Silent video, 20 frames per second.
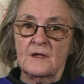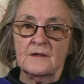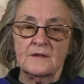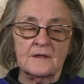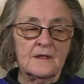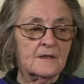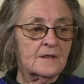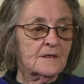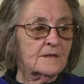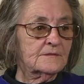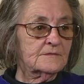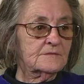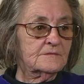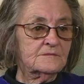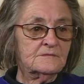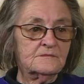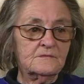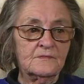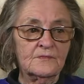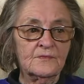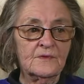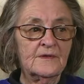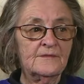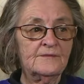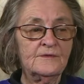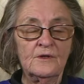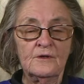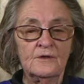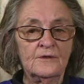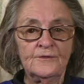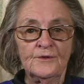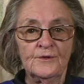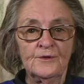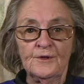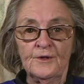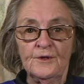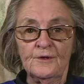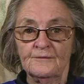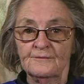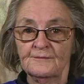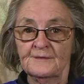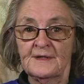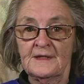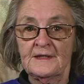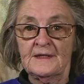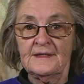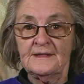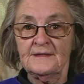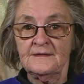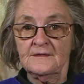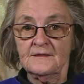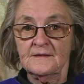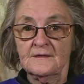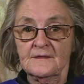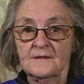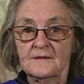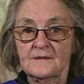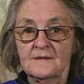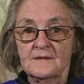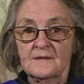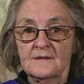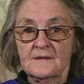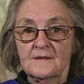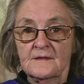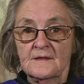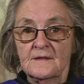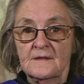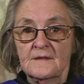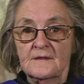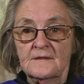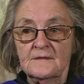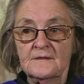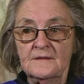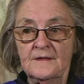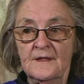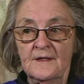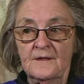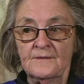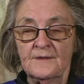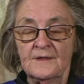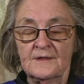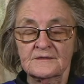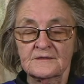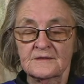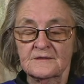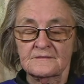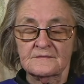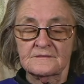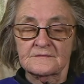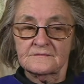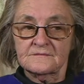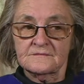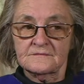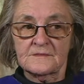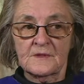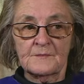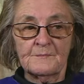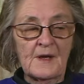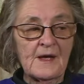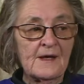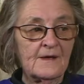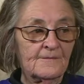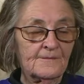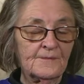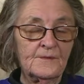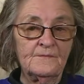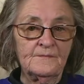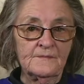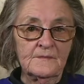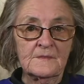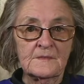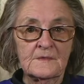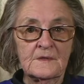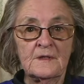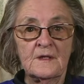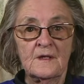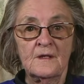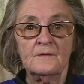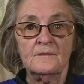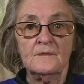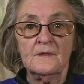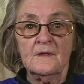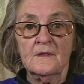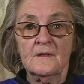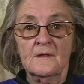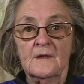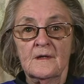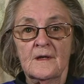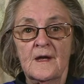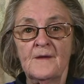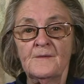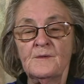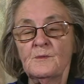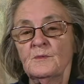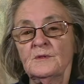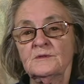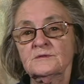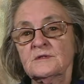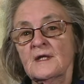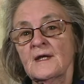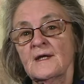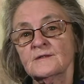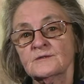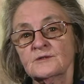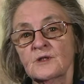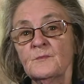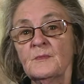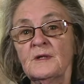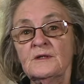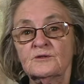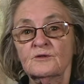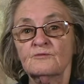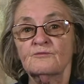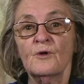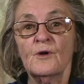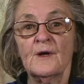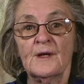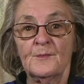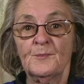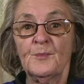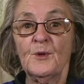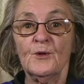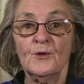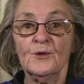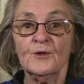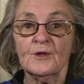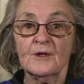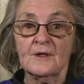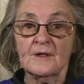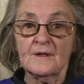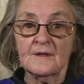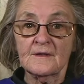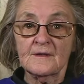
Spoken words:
Well, not a lot really. You know, that apart from, you know, everyone's asking me to write a book.